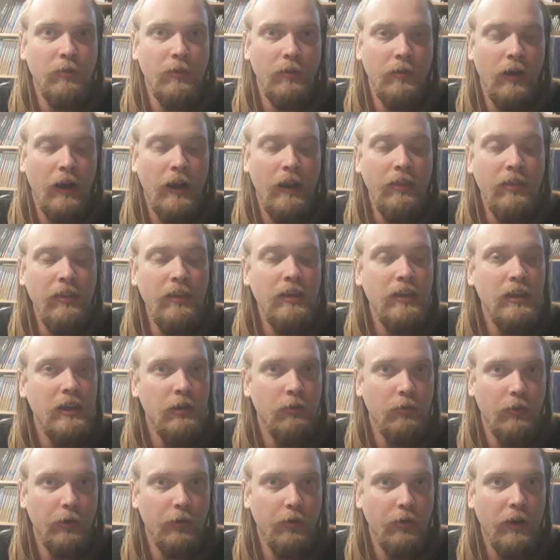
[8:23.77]
I think he
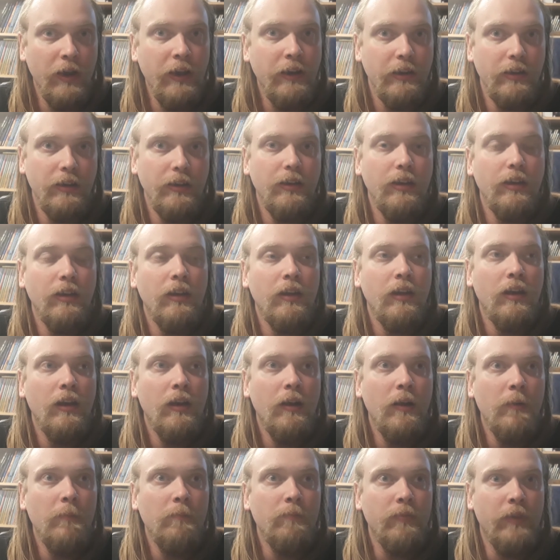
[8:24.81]
regretted
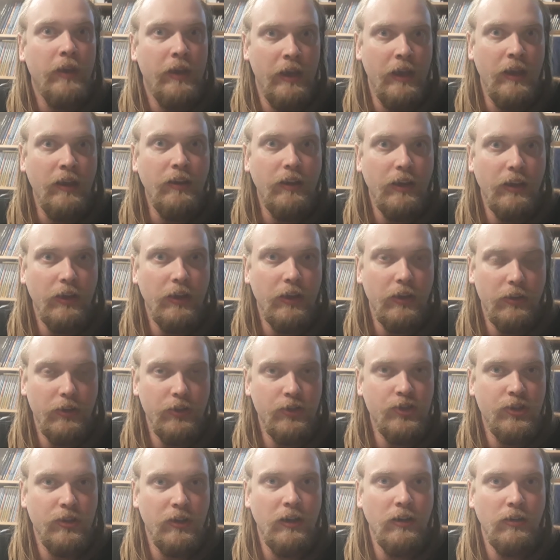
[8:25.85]
handing another
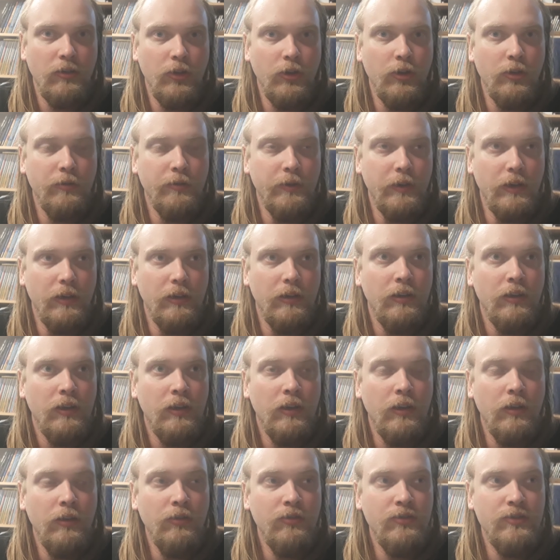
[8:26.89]
child over
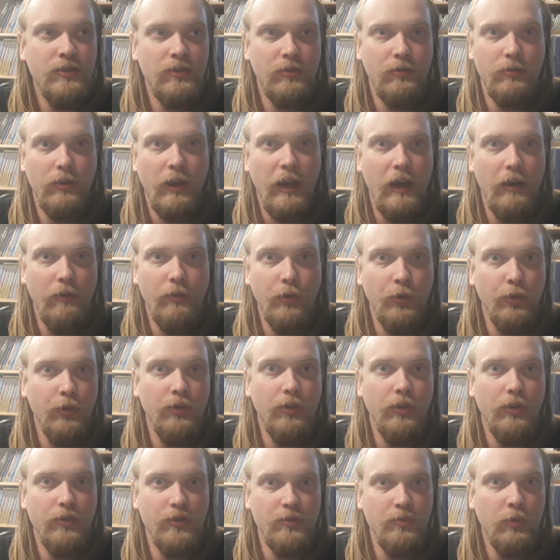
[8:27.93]
to have who
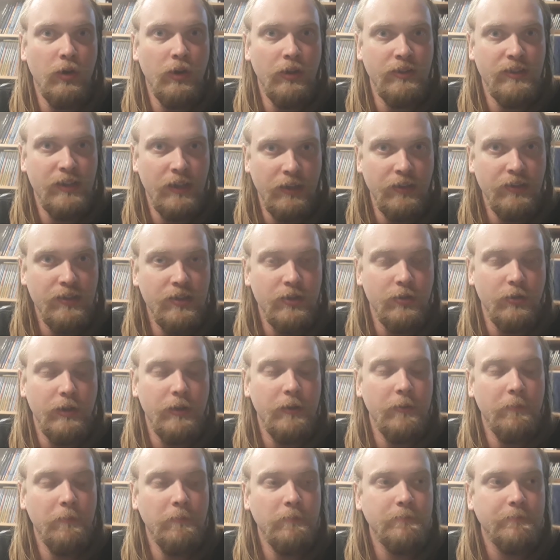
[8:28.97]
knows what done to
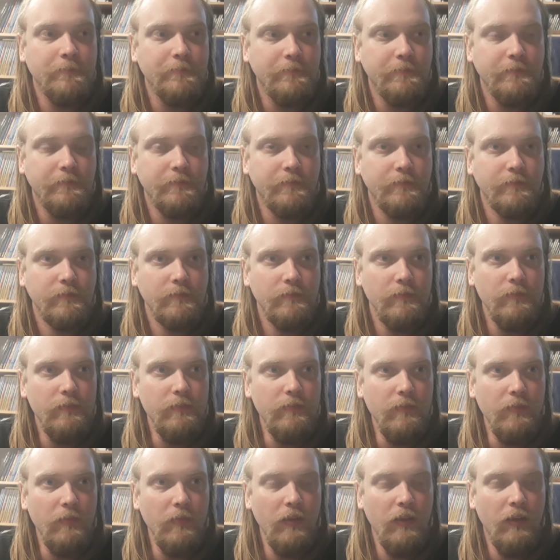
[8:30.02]
it.
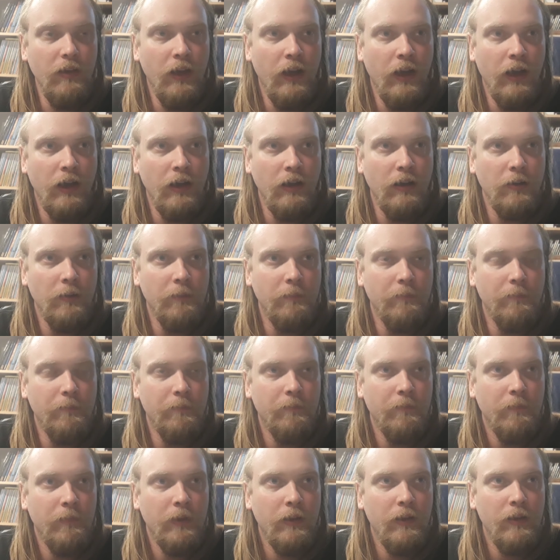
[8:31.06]
Um,
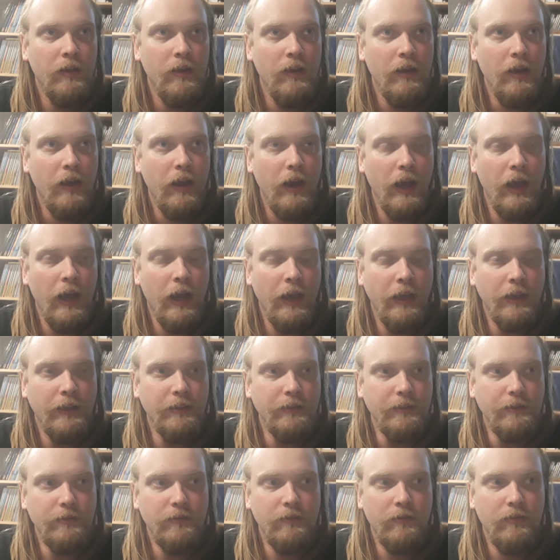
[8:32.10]

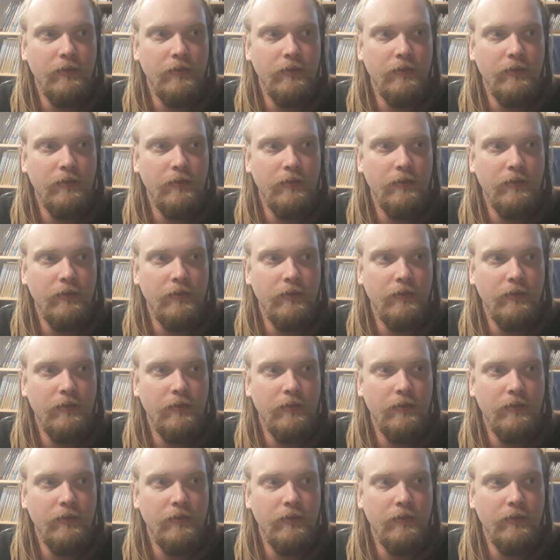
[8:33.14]
and